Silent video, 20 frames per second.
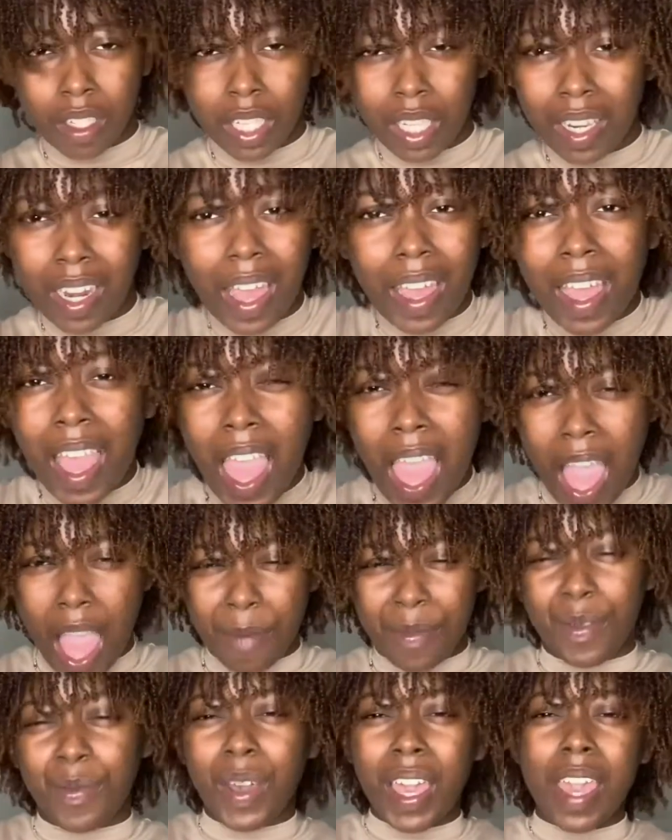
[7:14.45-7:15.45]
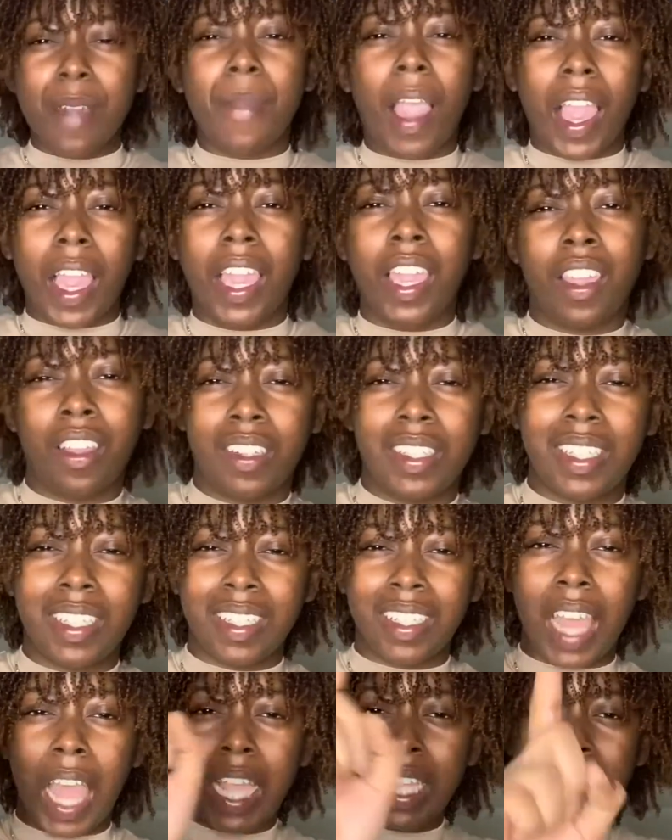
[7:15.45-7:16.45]
Like, I've been wetting my hair since
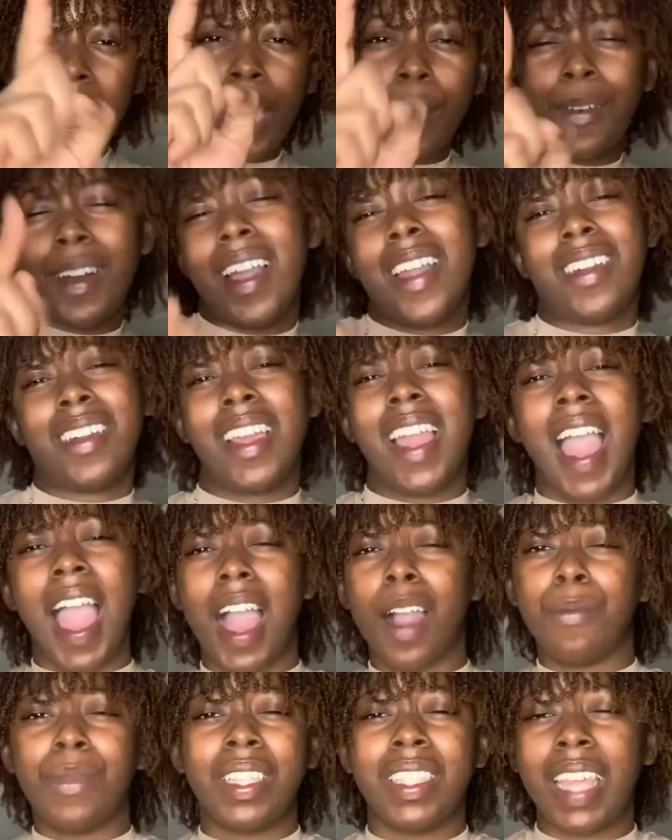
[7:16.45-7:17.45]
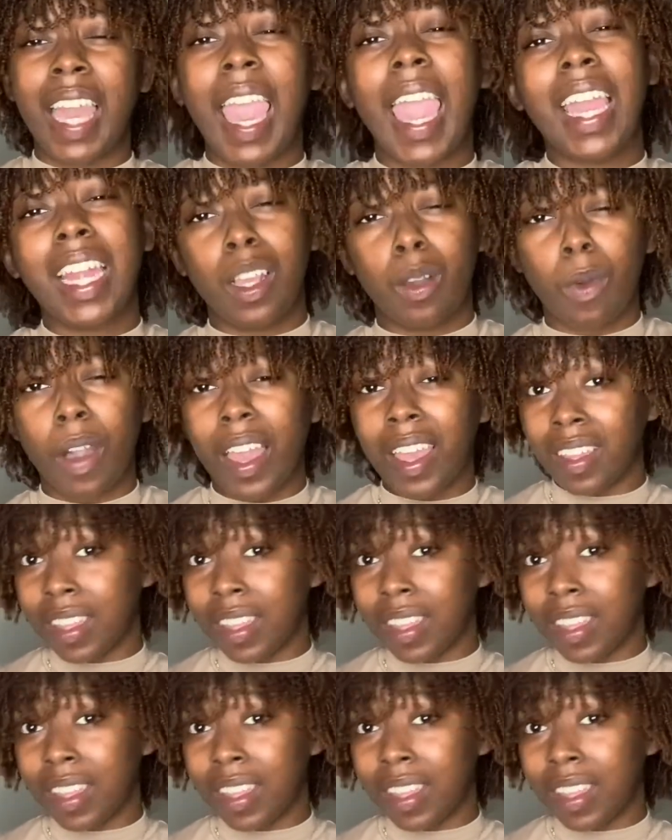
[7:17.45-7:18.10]
day one. I'm in day 81.